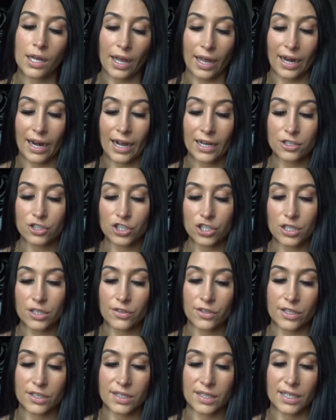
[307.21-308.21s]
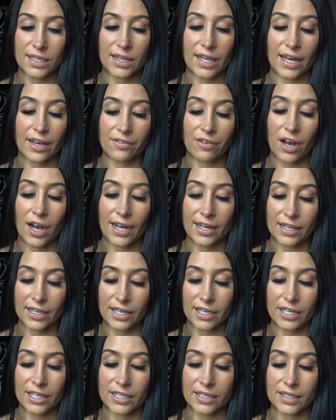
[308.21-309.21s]
it actually looks like they have
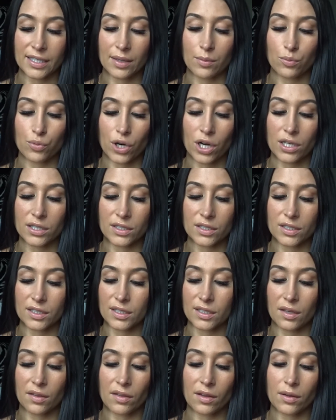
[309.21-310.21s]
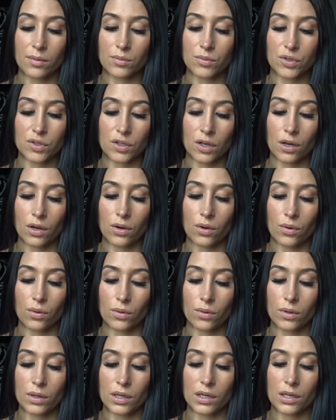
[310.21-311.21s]
highlighters and bronzers in them,
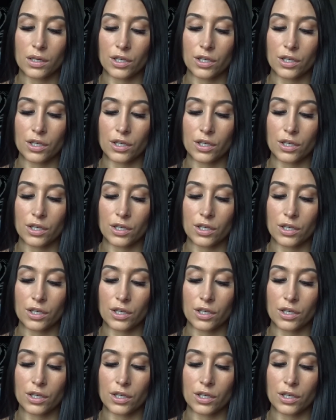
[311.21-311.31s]
so